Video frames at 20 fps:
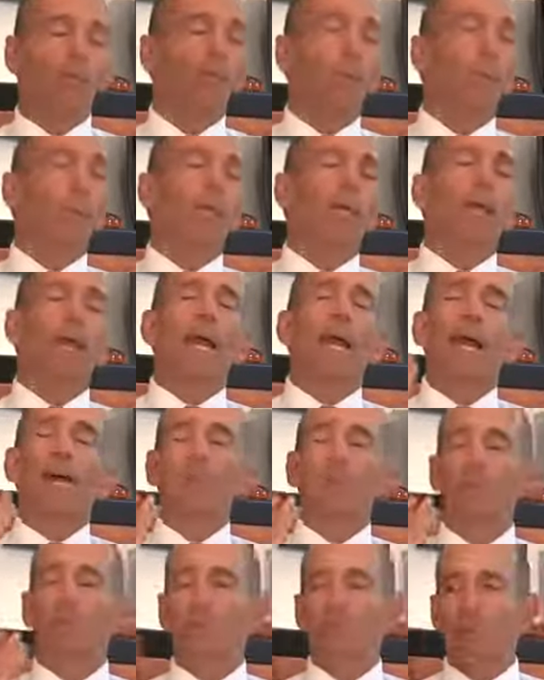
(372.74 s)
what we
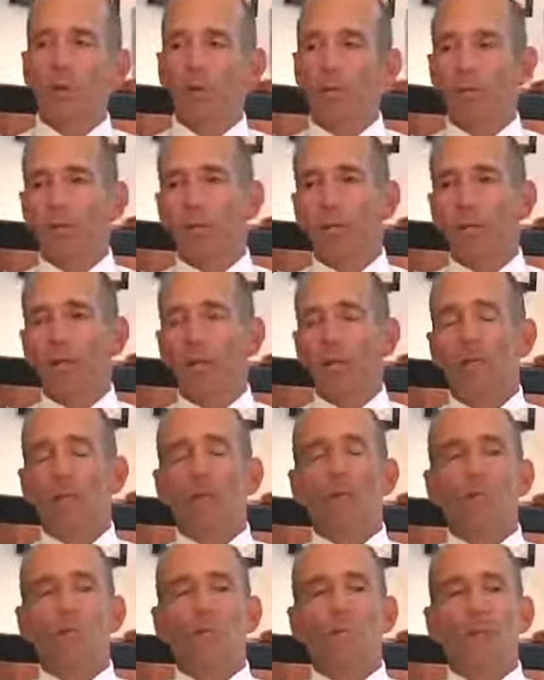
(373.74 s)
absolutely recommend
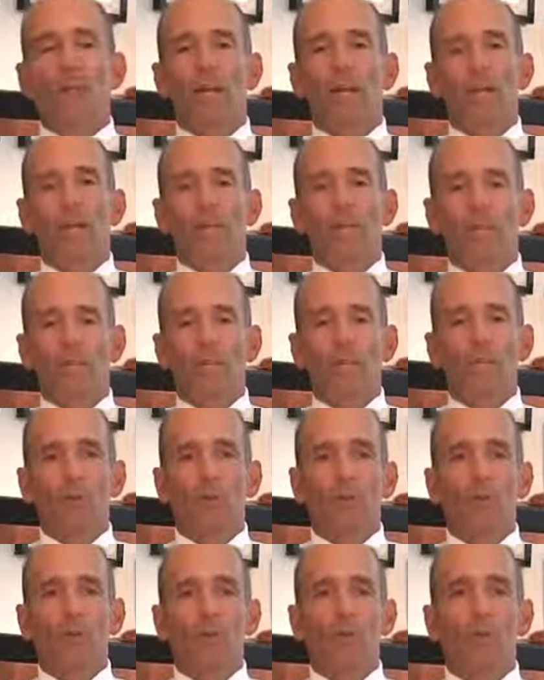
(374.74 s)
for every
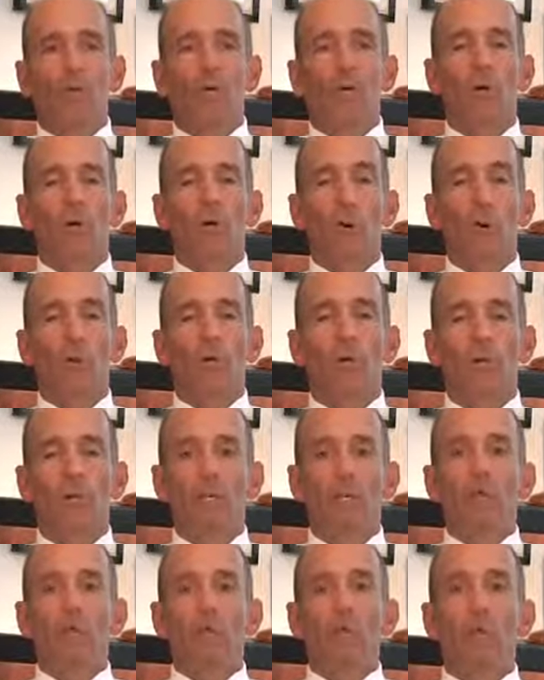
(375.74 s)
single
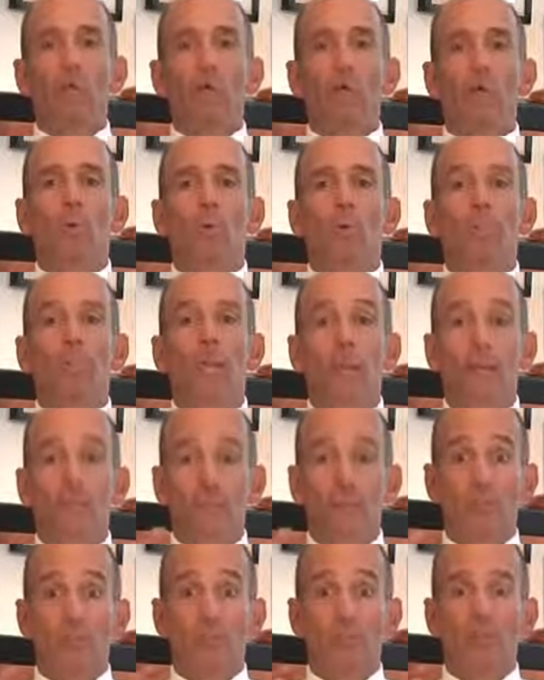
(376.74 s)
woman who
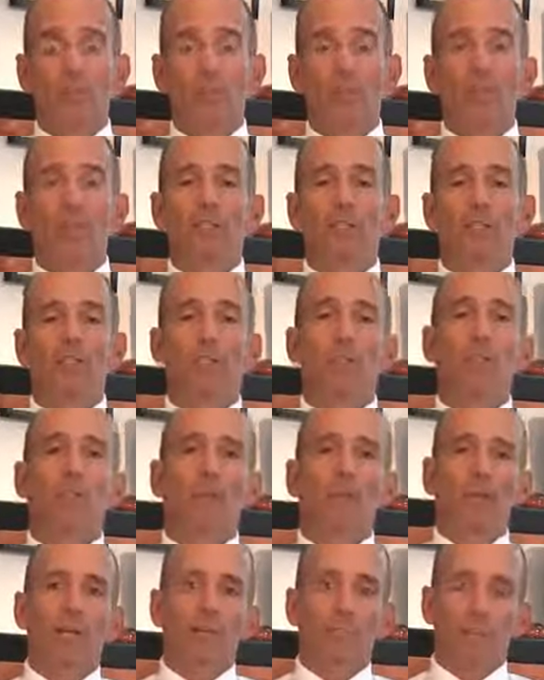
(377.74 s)
has a child is to
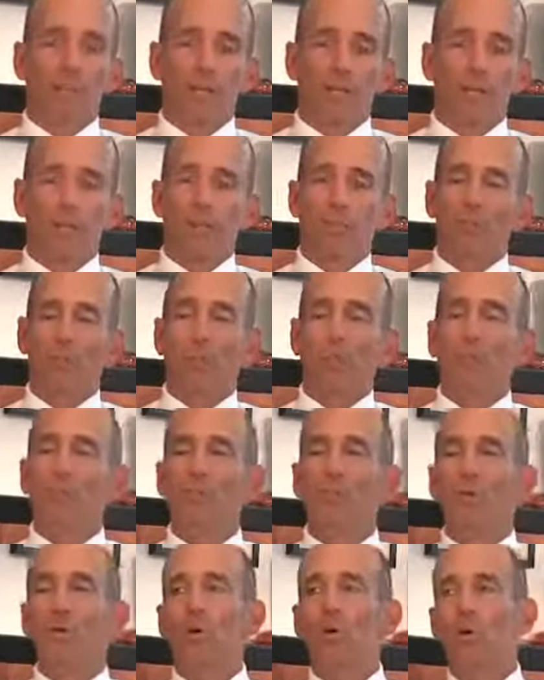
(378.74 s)
breastfeed. There's just
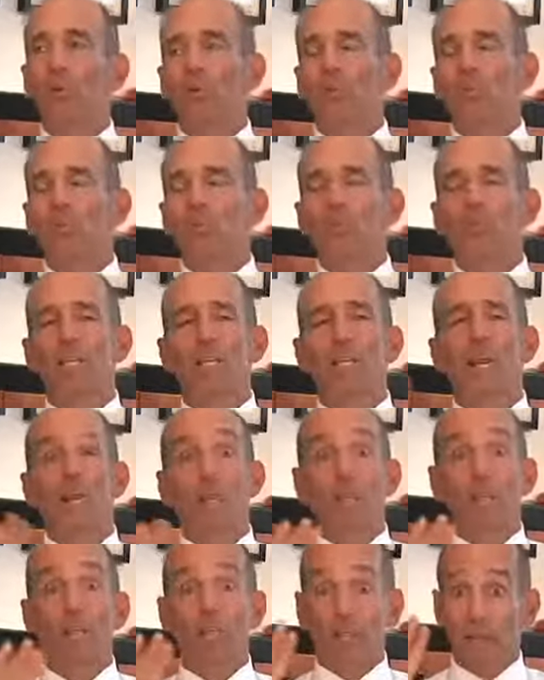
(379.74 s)
no questions.
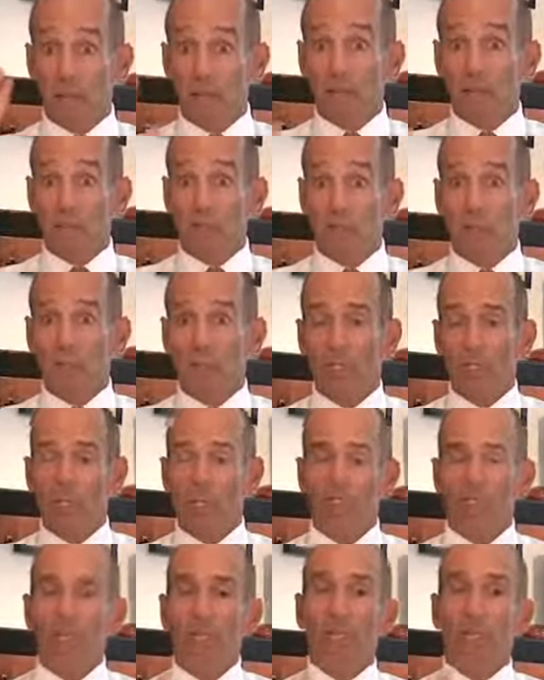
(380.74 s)
And
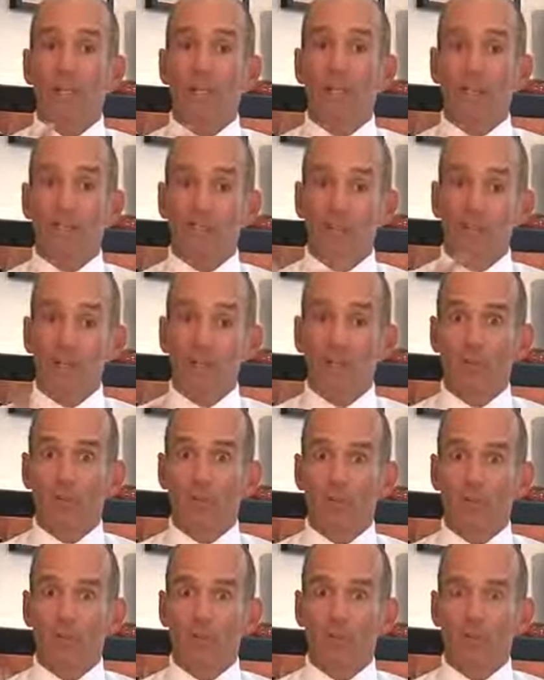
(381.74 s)
interestingly, the
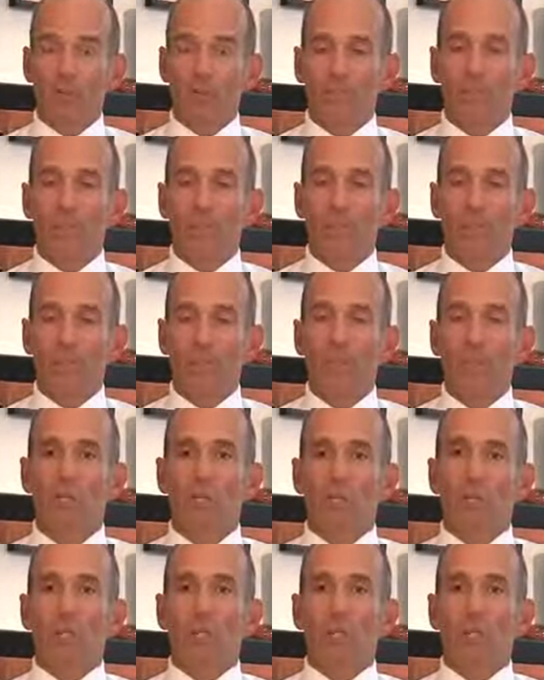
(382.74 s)
conventional physicians,